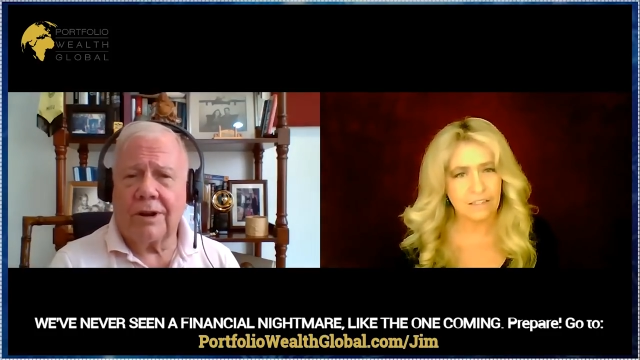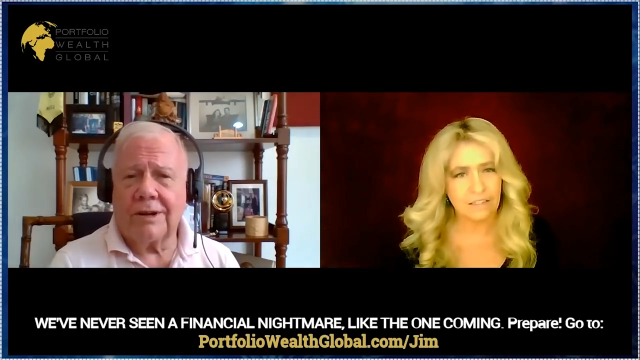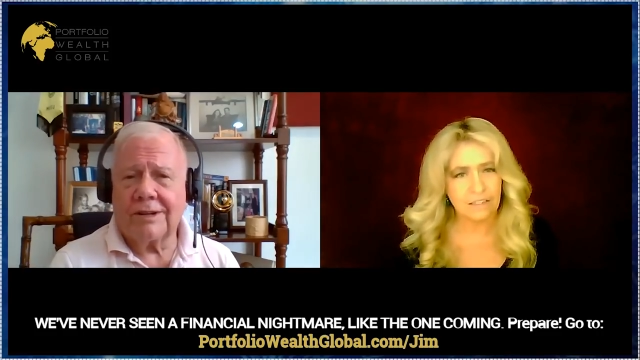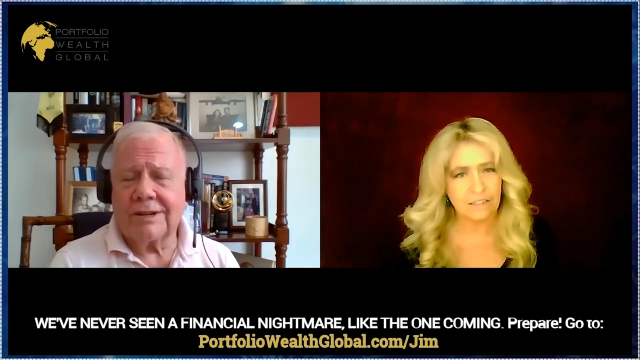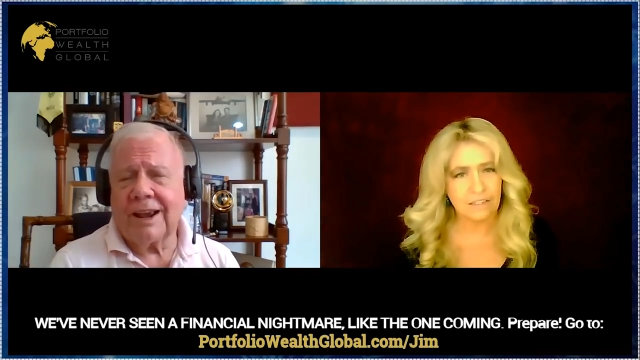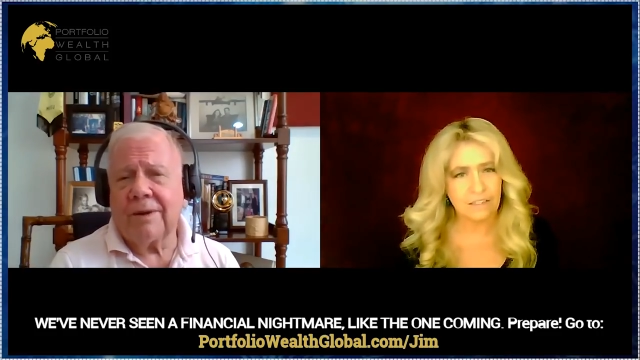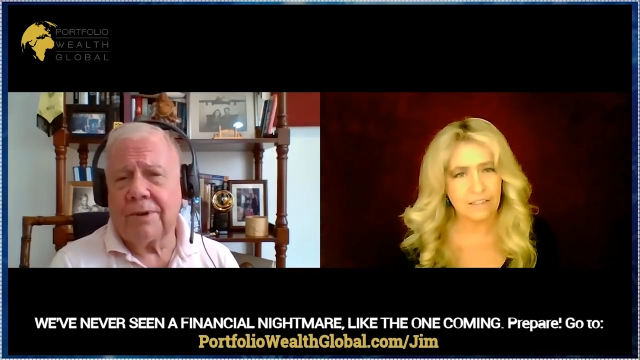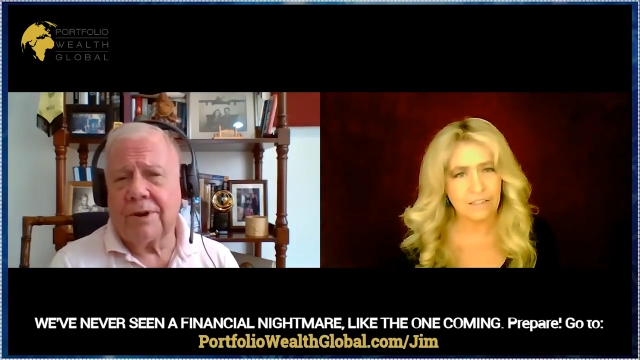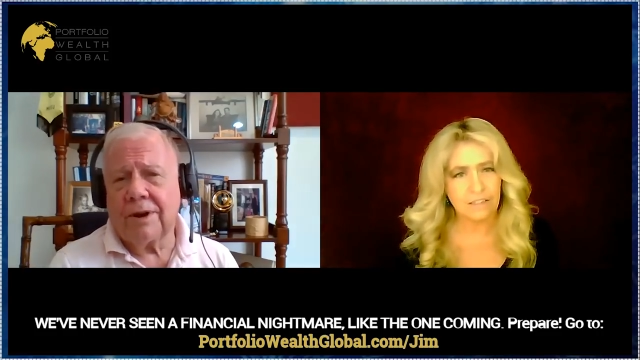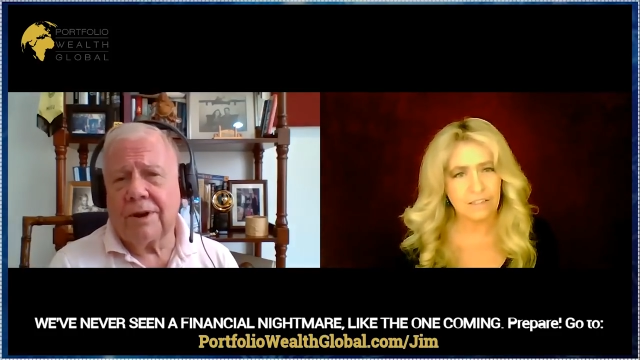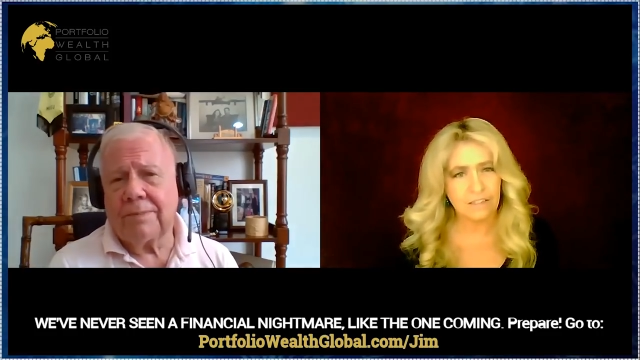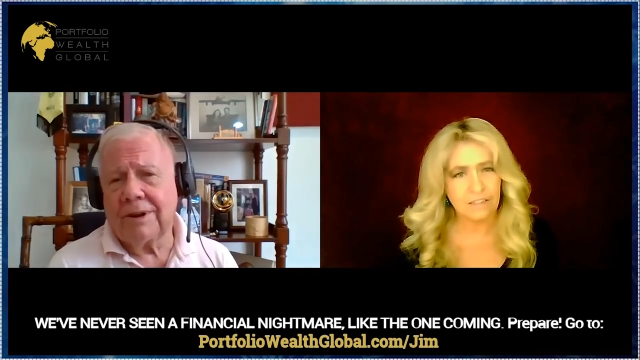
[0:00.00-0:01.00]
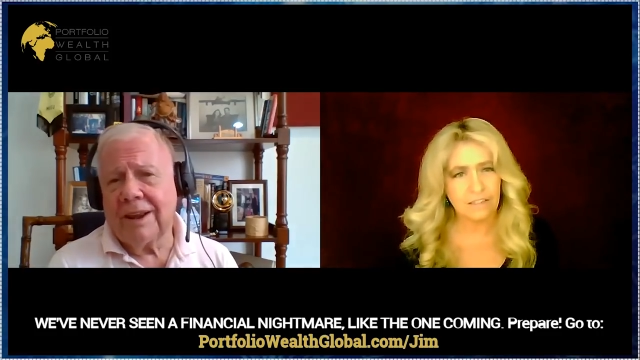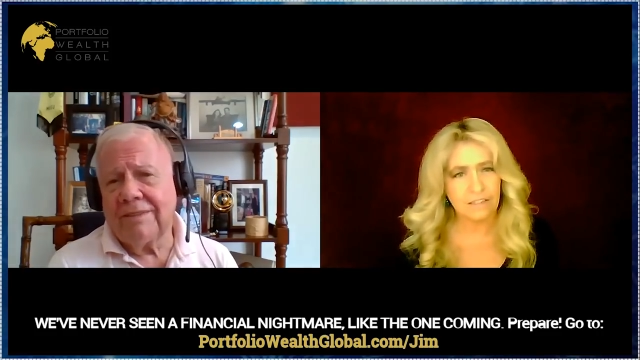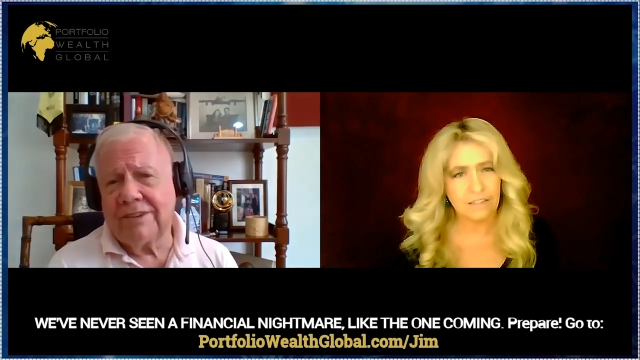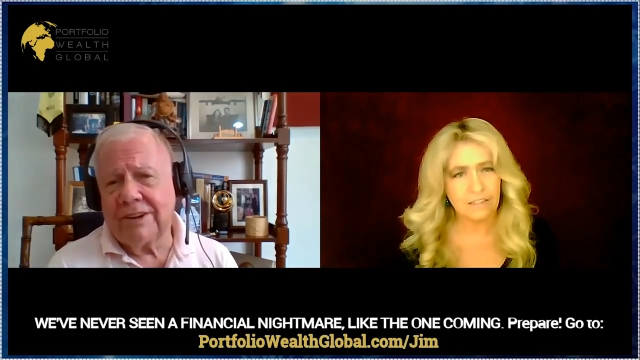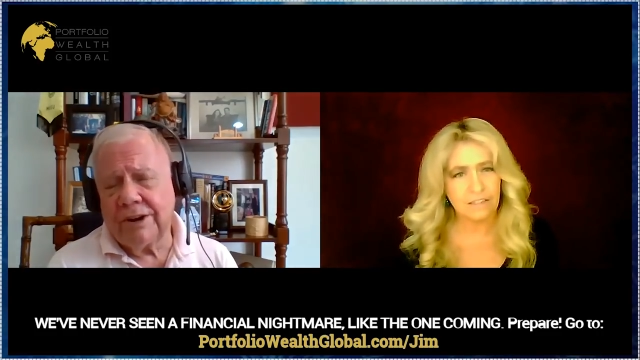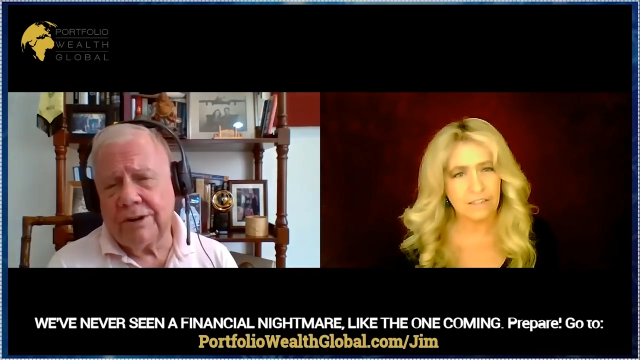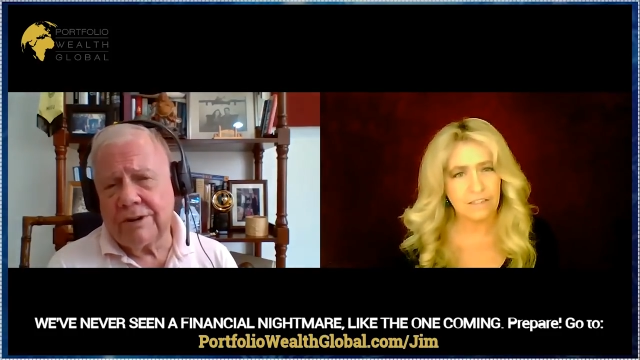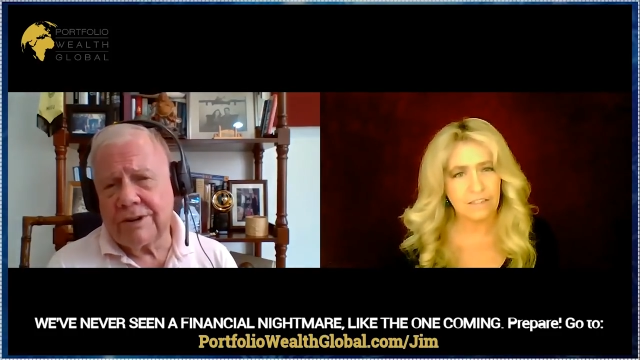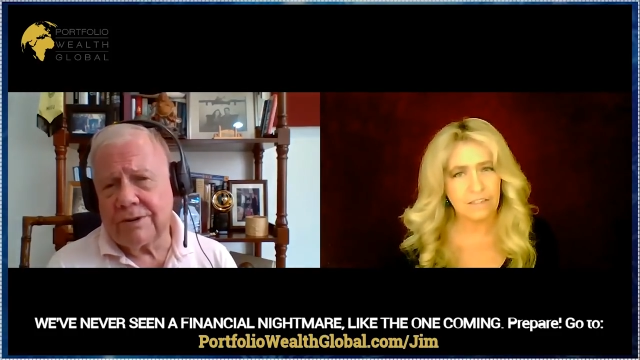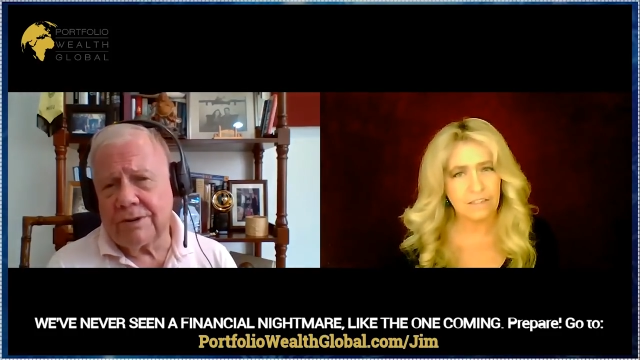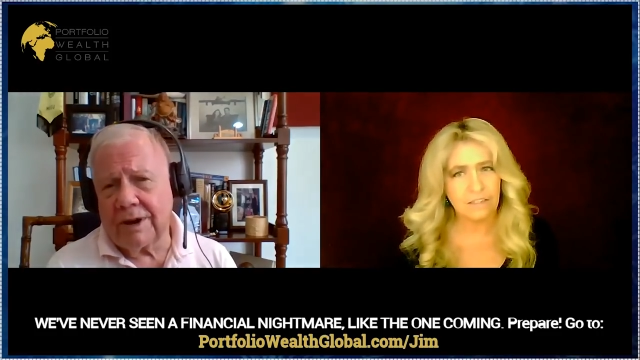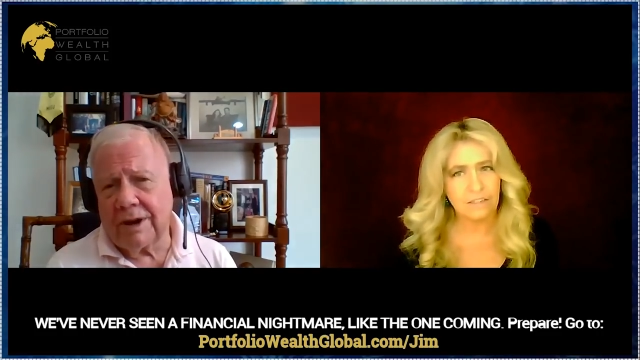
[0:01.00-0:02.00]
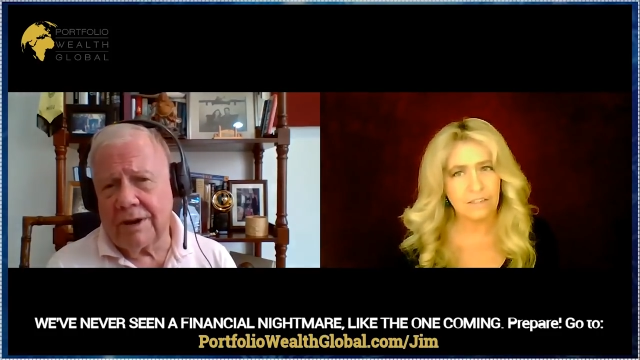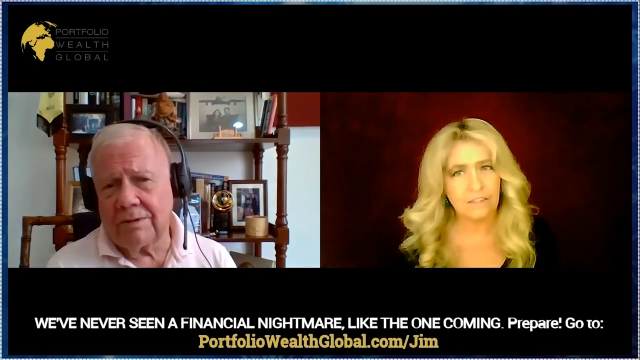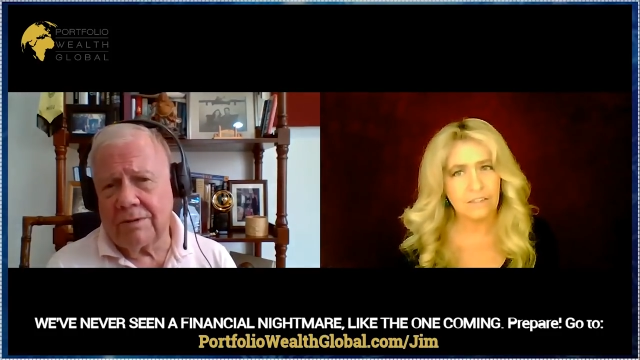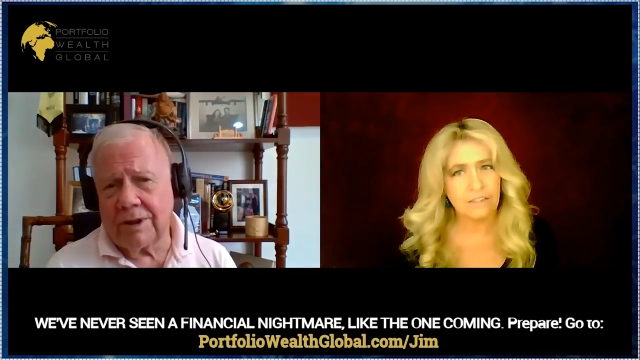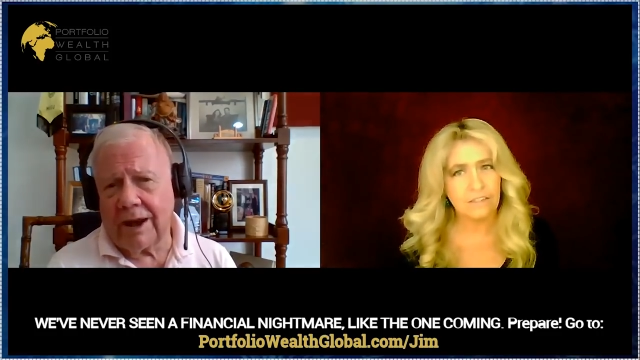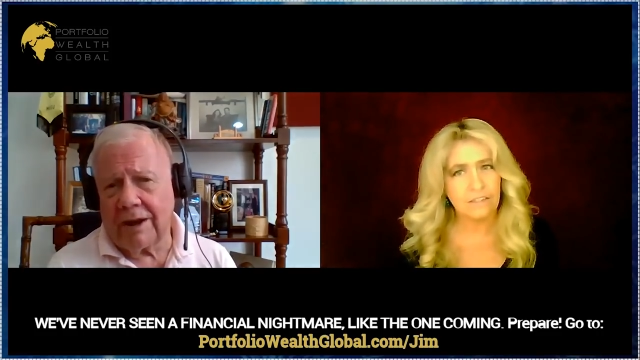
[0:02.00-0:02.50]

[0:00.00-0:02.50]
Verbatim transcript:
Speaker 1: has now been up 11 years uh, without